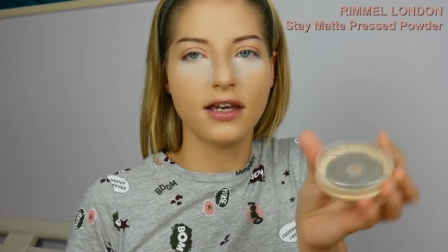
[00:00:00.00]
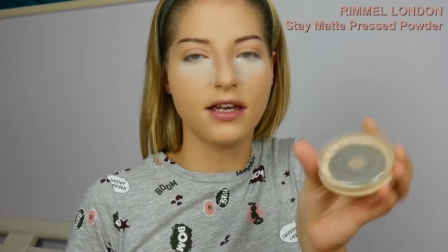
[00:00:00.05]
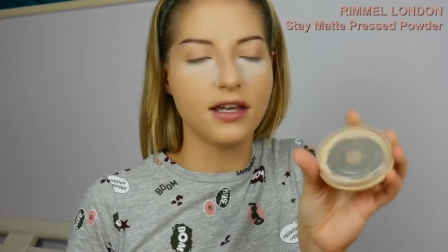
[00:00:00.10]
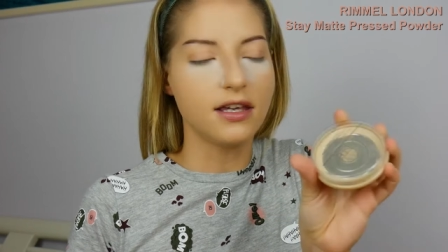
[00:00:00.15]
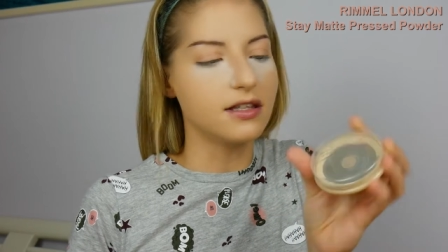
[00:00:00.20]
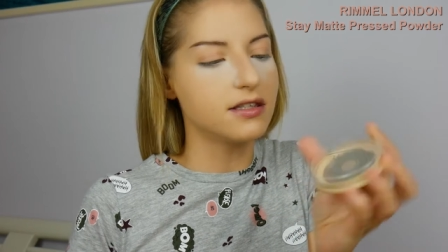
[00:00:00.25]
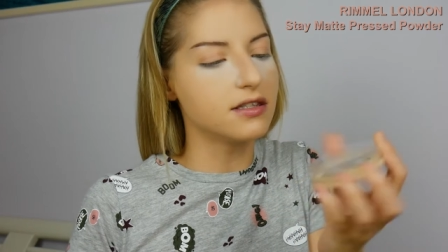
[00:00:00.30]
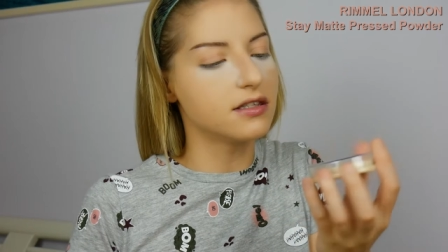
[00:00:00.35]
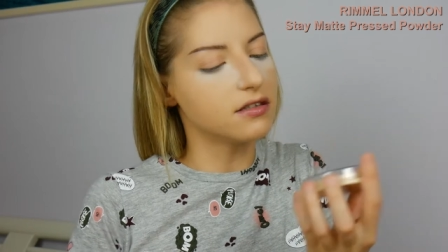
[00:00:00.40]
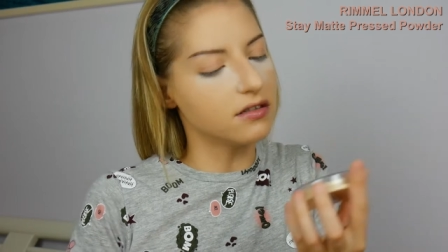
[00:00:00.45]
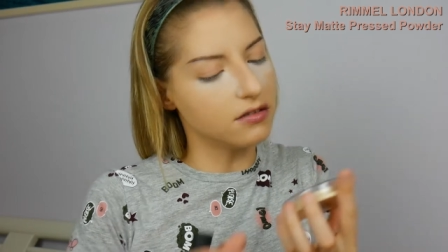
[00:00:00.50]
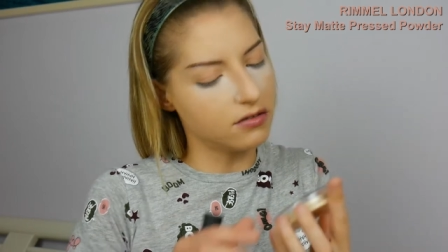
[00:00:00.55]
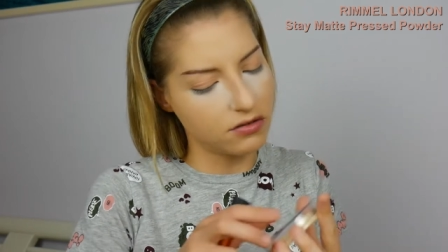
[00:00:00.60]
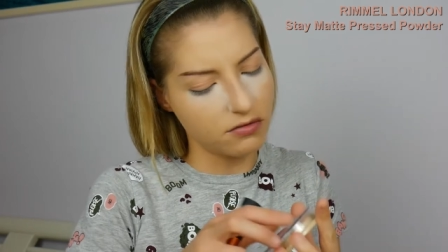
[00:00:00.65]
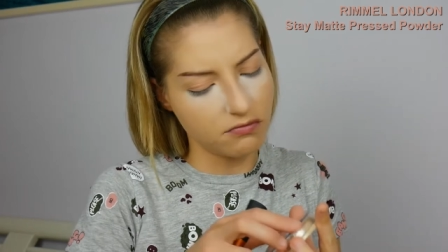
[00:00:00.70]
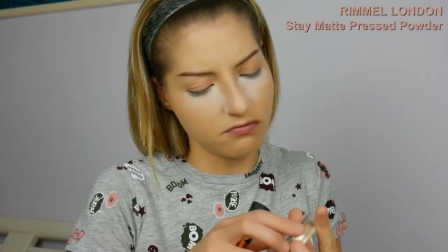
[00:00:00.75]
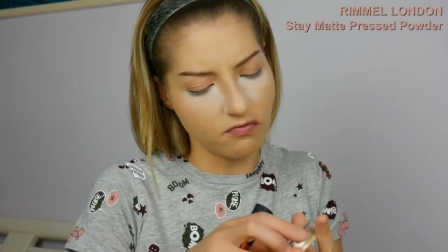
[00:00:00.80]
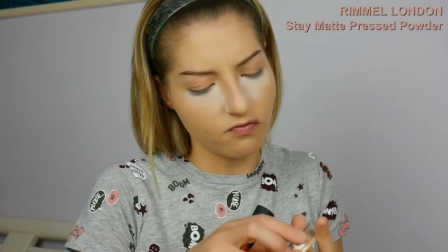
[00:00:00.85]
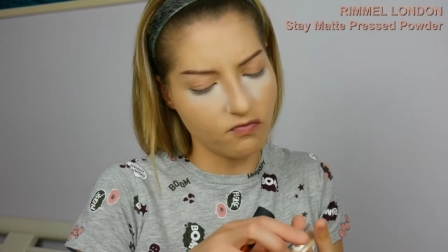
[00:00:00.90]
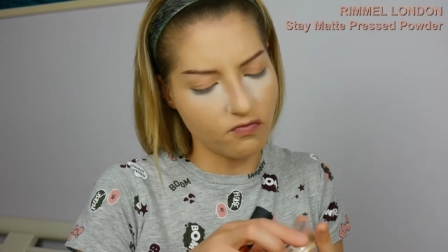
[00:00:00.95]
It's
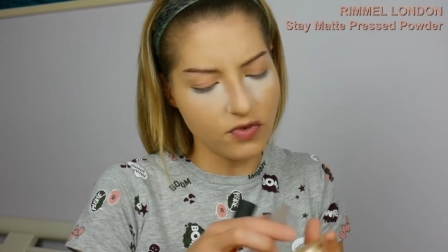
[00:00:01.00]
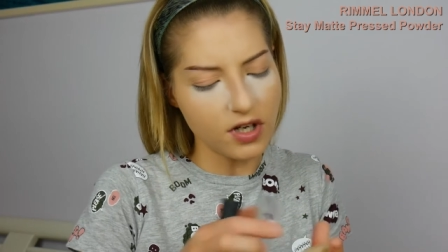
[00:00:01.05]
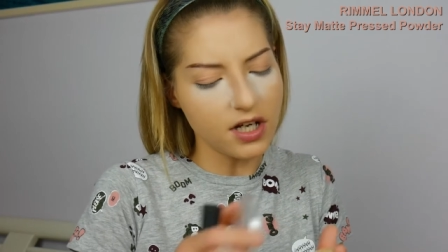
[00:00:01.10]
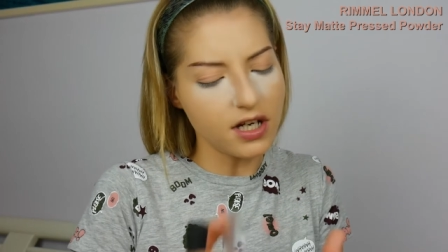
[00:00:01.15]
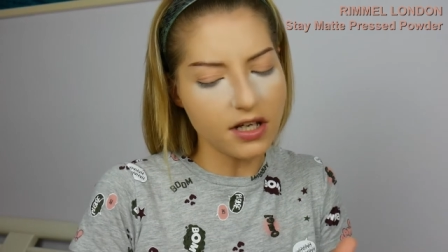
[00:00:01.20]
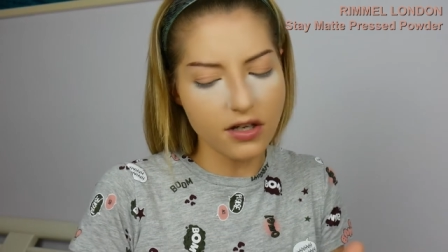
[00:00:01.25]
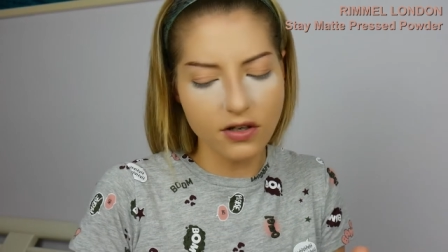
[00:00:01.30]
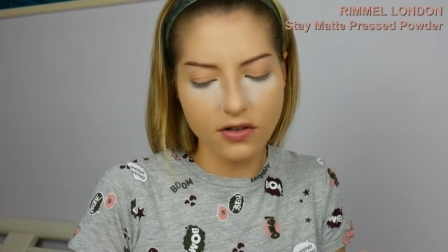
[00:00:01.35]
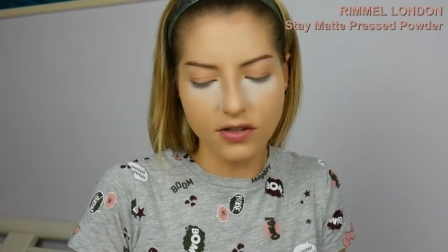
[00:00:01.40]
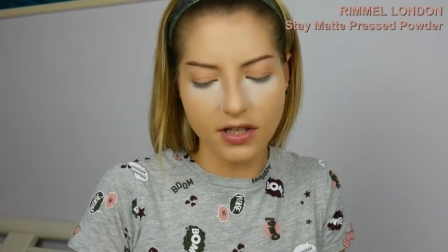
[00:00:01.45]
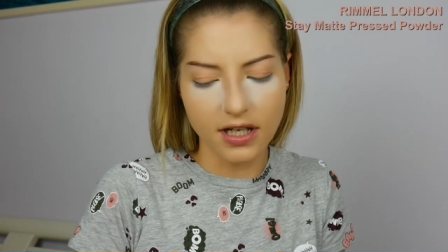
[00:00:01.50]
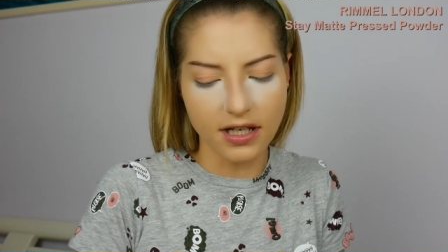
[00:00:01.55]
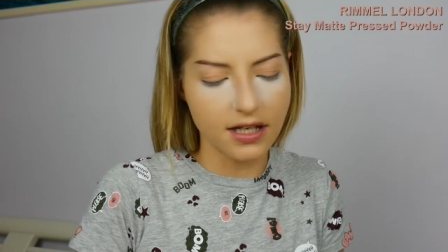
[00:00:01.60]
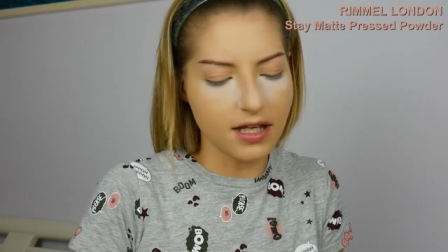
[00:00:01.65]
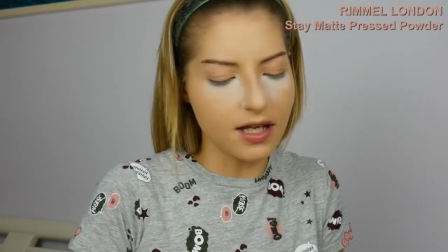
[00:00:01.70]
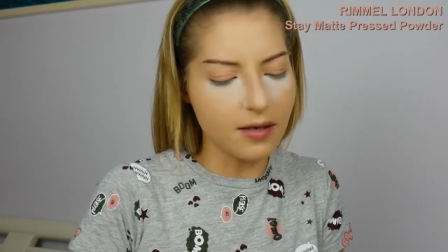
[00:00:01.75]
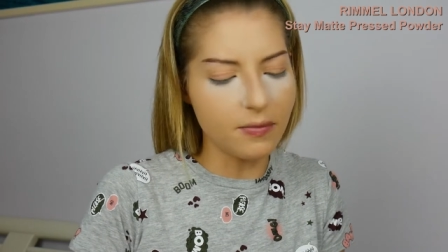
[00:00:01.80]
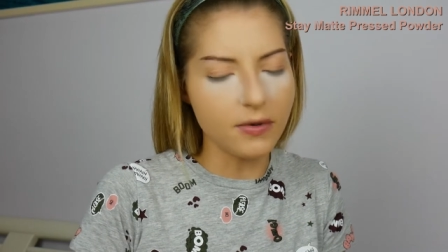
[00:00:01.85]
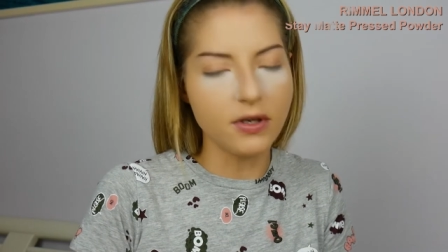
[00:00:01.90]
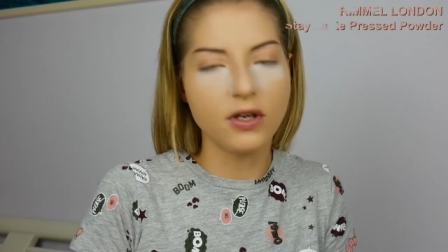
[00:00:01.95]
really good at
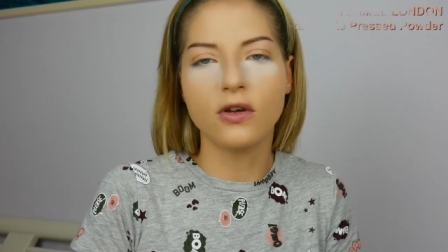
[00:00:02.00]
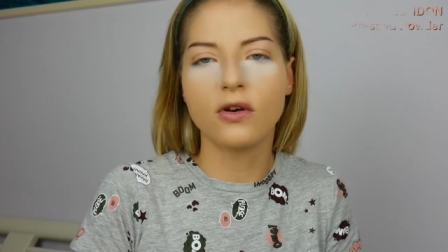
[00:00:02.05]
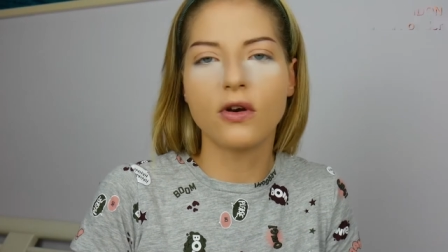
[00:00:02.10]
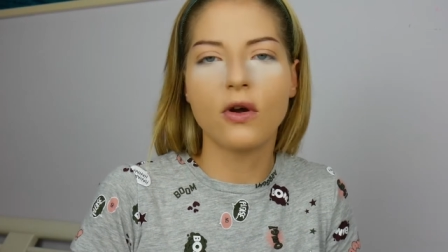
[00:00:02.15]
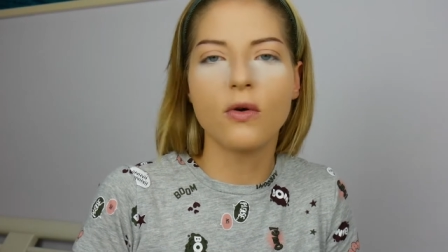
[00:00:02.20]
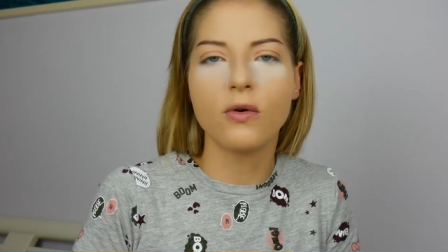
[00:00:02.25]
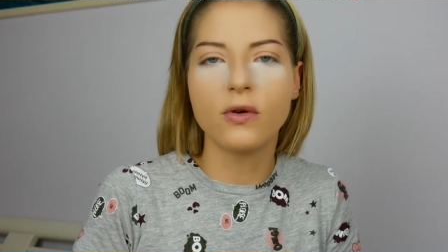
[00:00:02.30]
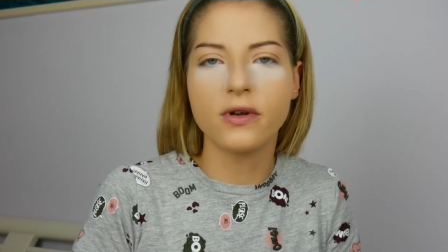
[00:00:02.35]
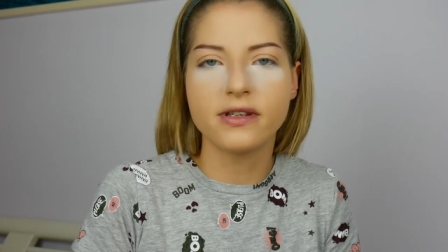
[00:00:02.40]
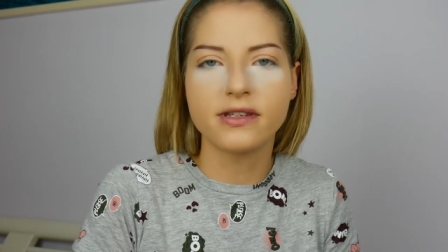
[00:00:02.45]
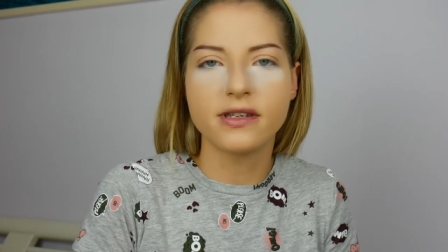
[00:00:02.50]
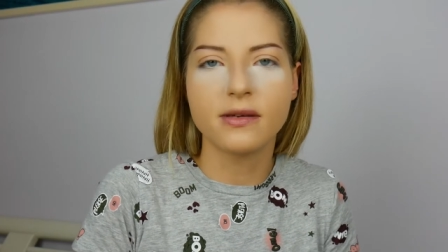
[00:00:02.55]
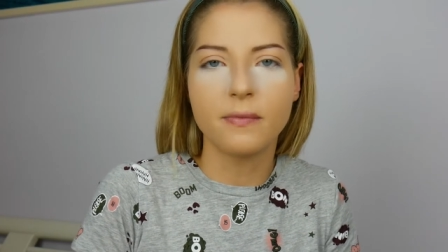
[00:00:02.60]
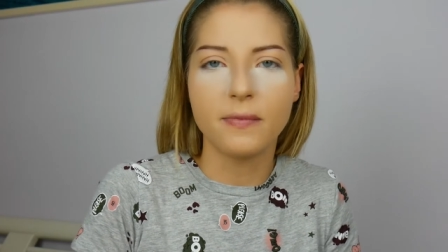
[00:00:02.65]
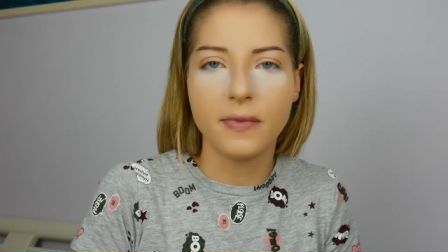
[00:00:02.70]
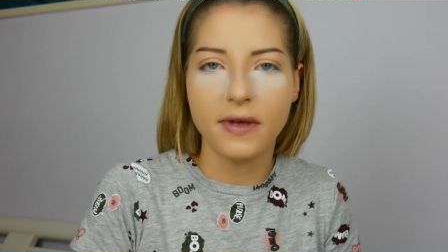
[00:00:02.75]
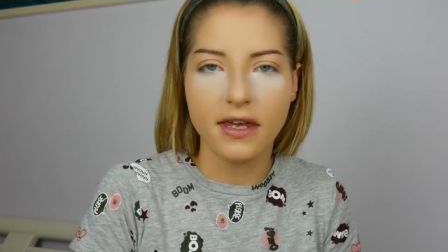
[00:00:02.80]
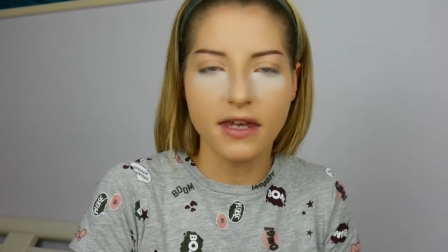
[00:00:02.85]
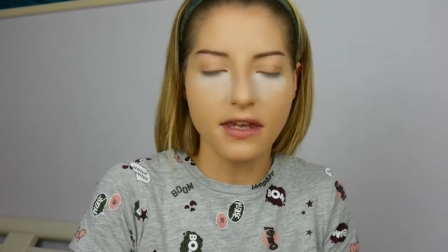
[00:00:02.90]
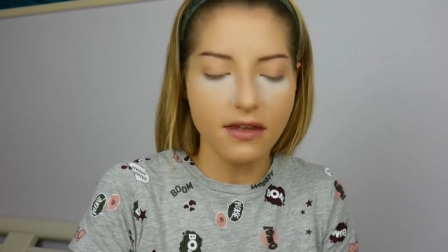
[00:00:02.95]
keeping your oils at
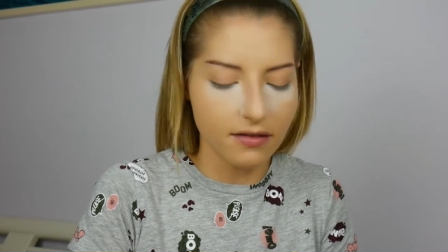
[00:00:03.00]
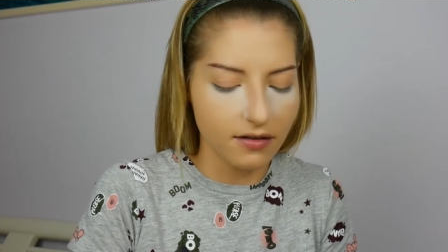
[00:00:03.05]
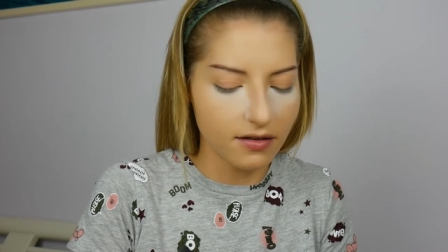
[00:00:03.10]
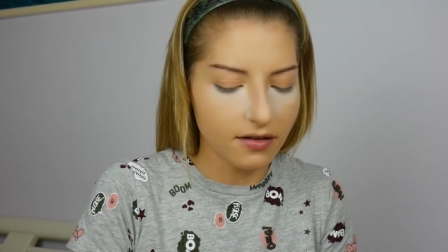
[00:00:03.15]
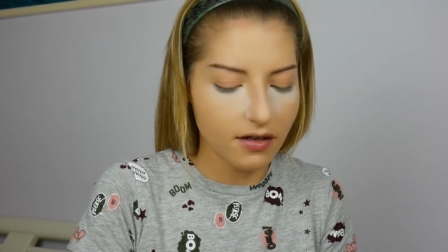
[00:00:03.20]
bay.